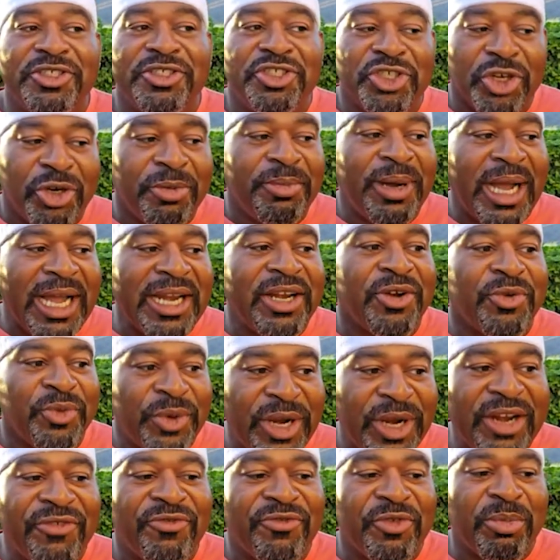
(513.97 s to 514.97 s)
Joe
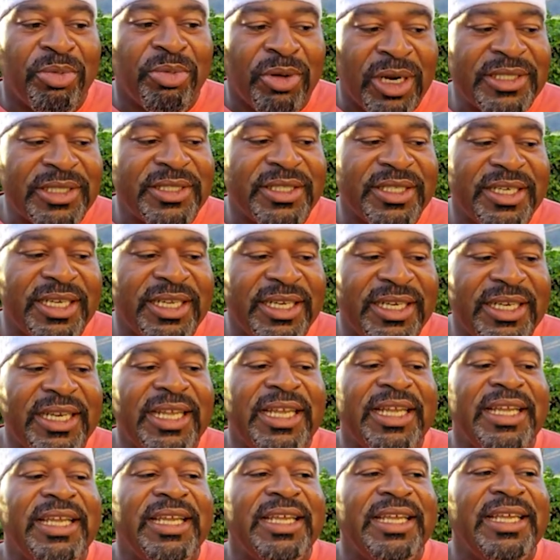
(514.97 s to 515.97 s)
Biden ran for president,
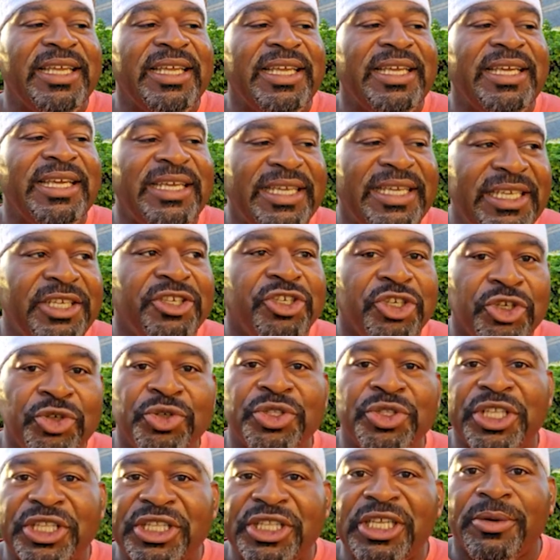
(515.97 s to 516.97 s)
he
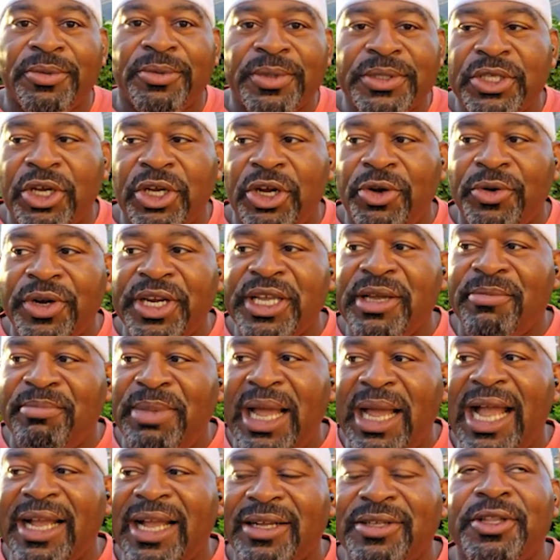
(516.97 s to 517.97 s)
knew that there was already a
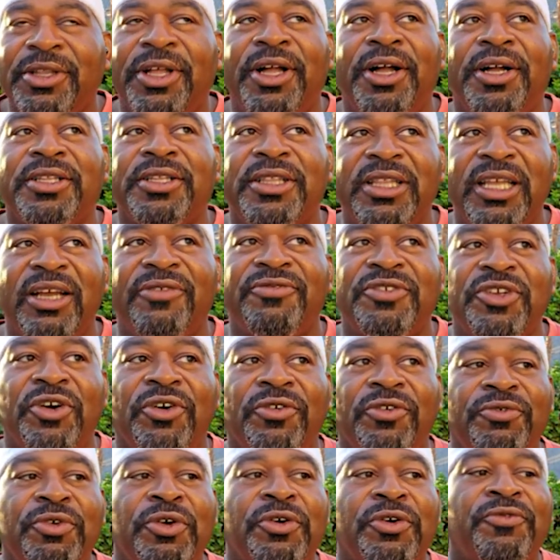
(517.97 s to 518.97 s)
backlog left
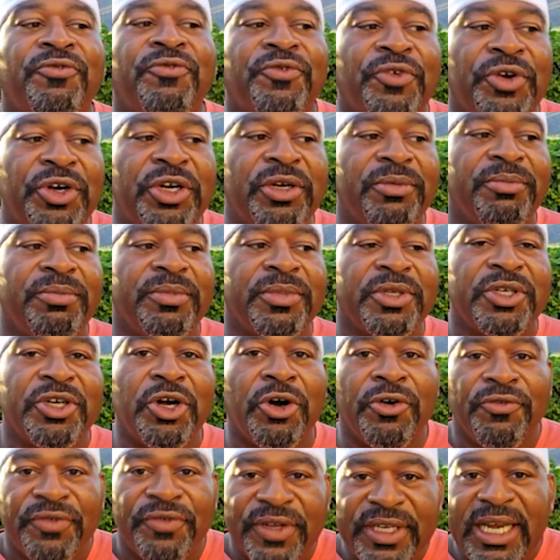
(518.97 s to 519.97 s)
over from
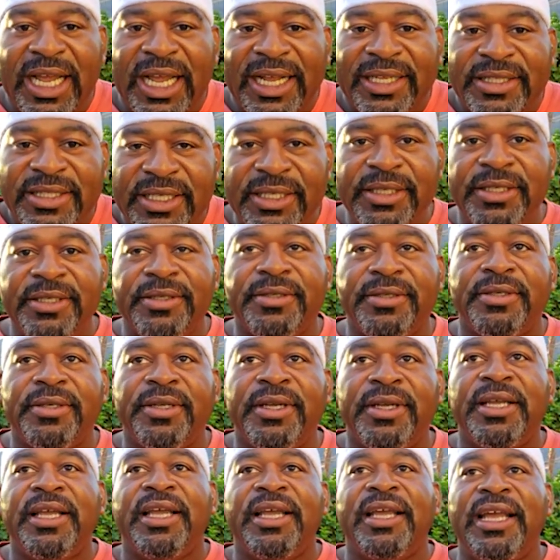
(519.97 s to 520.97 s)
COVID-19.
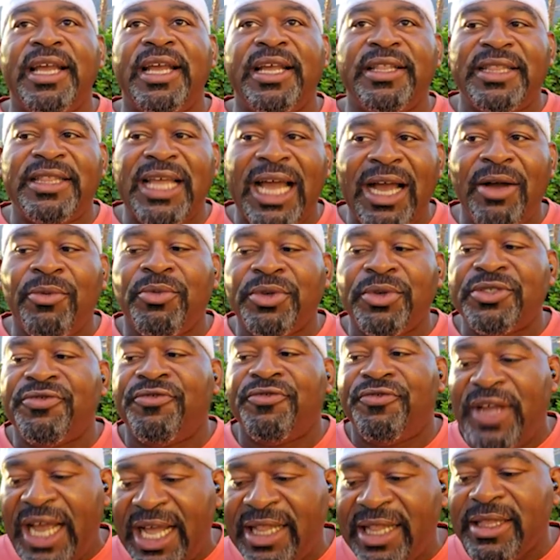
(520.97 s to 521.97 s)
And that was
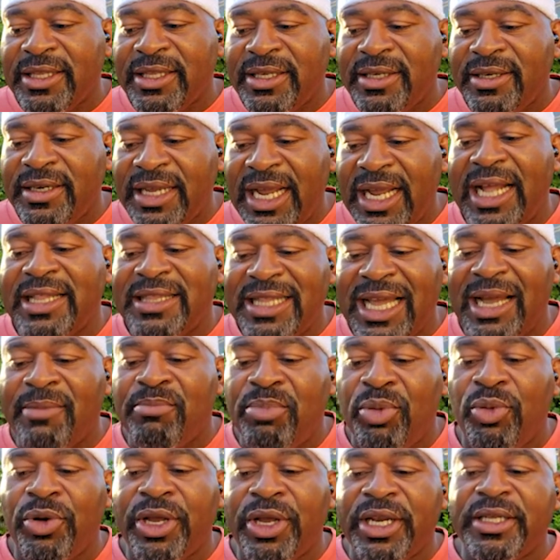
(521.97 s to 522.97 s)
valid at
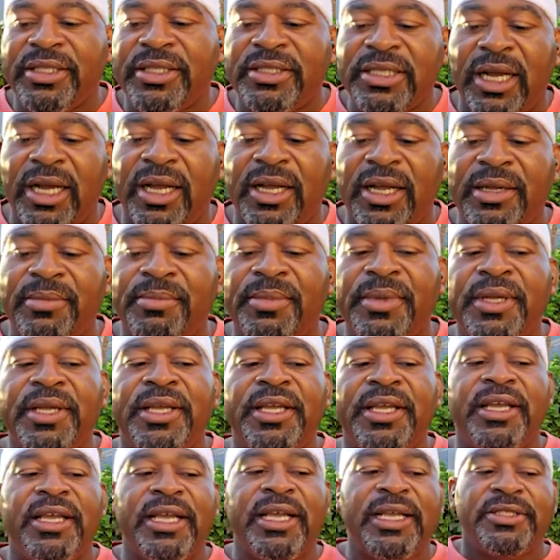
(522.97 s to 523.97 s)
that point in time.
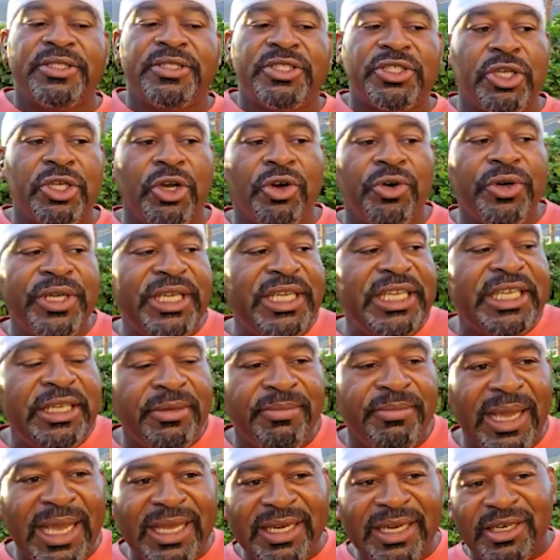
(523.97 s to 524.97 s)
And so
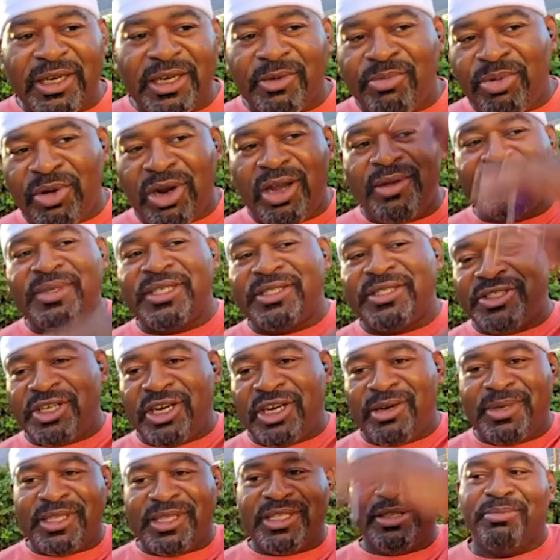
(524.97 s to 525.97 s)
he made it a promise.
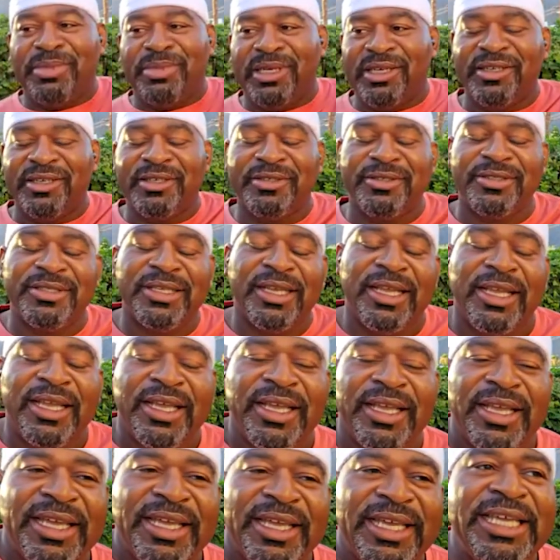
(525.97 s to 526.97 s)
Sorry about the bugs.
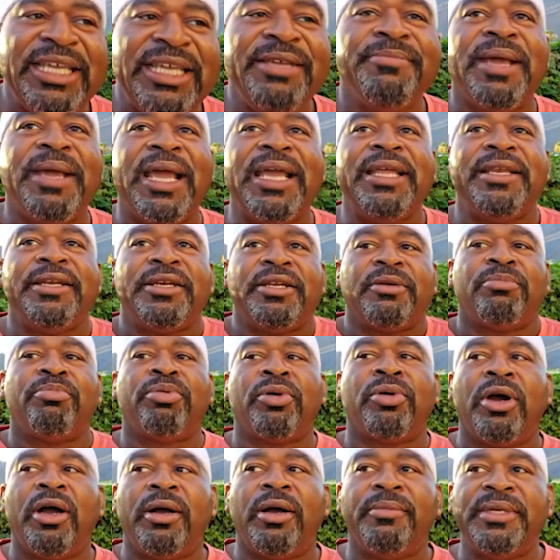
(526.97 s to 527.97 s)
He made it a
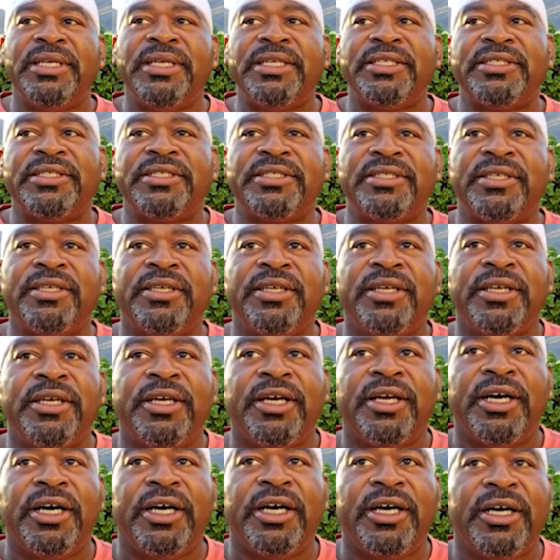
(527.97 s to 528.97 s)
promise
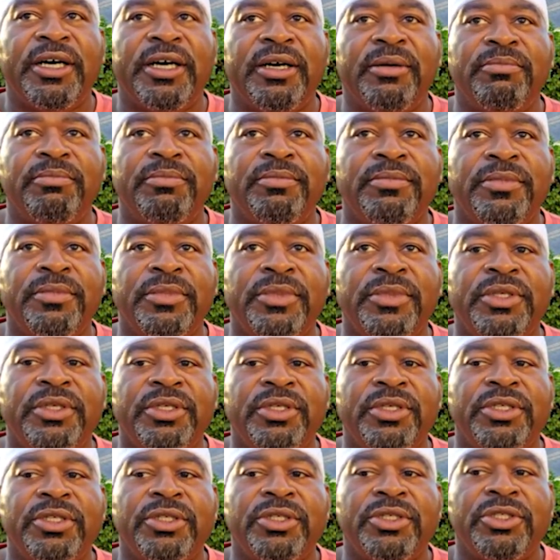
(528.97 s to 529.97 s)

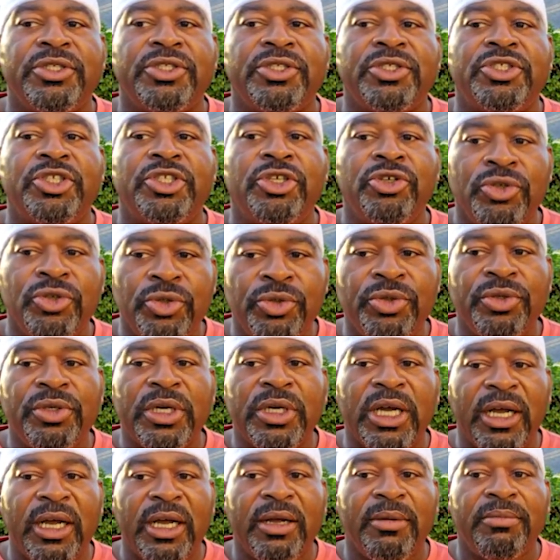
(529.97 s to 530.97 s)
to
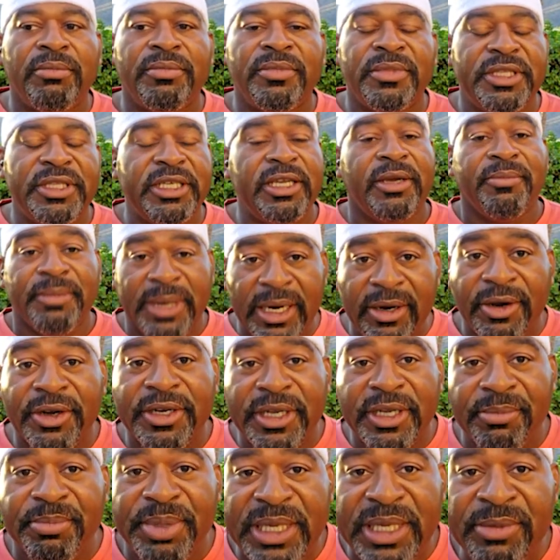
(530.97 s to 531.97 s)
the
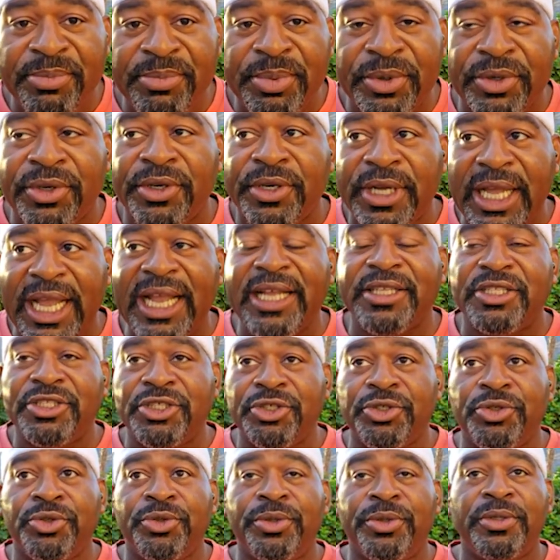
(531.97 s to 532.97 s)
American people and
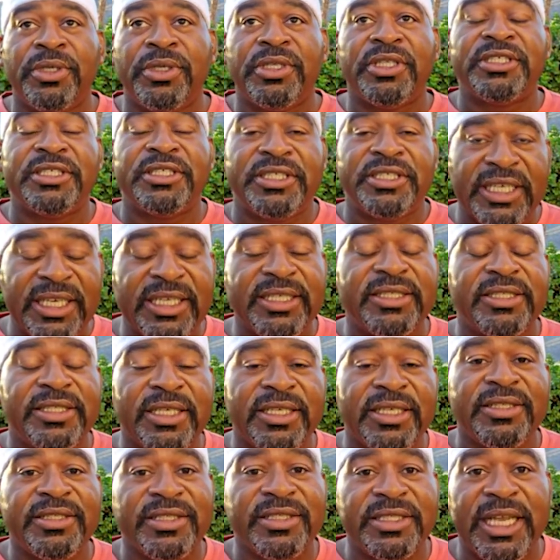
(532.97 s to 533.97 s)
to
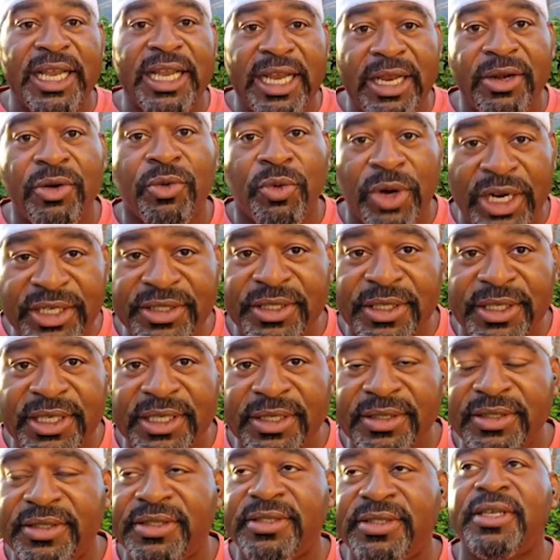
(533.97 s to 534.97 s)
citizens and
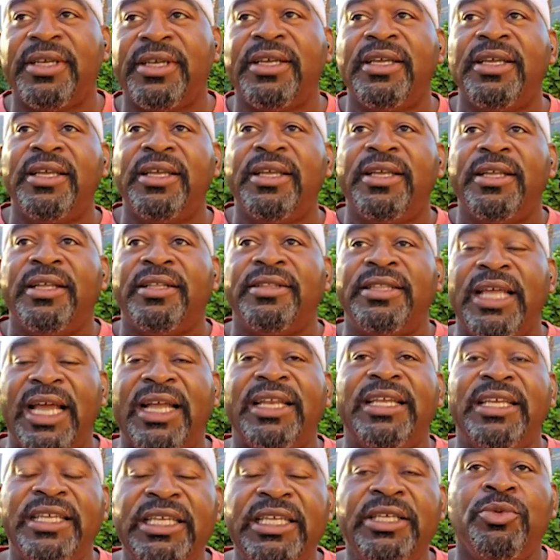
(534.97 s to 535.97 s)
residents
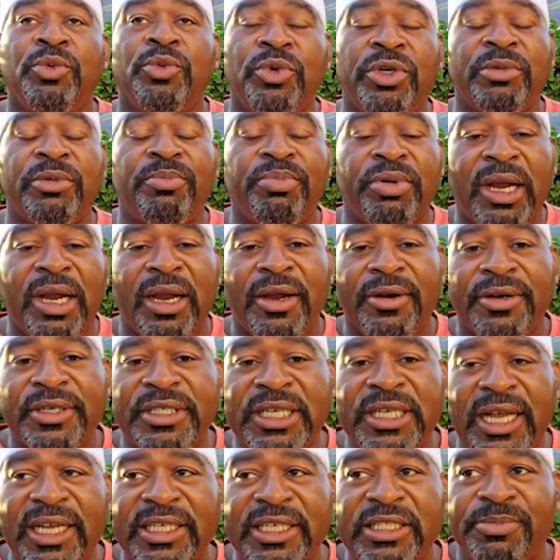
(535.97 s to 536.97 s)
that he would
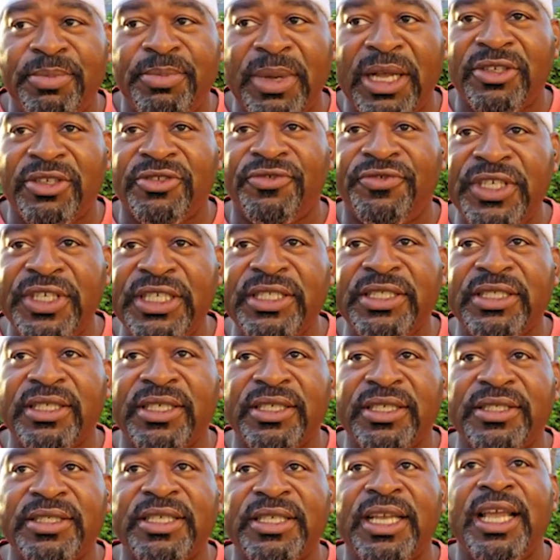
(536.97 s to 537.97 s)
prioritize spouse
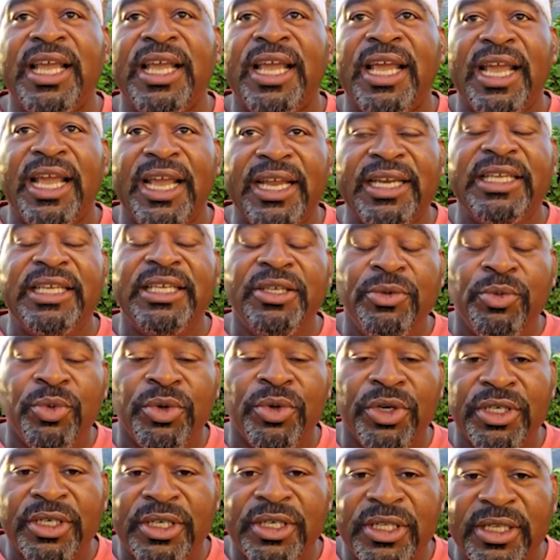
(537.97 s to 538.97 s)
visas and he
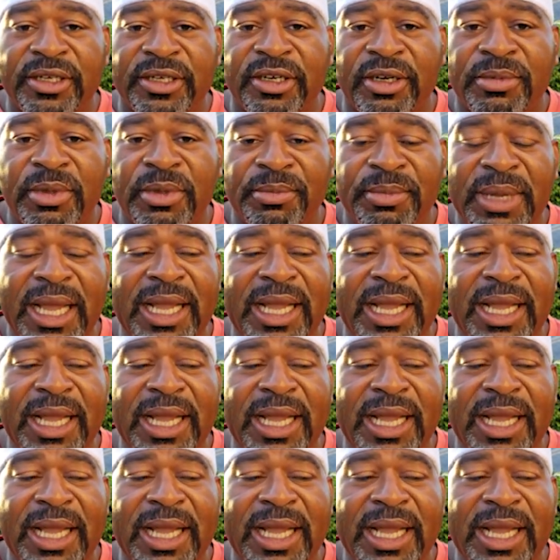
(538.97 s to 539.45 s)
would clear up the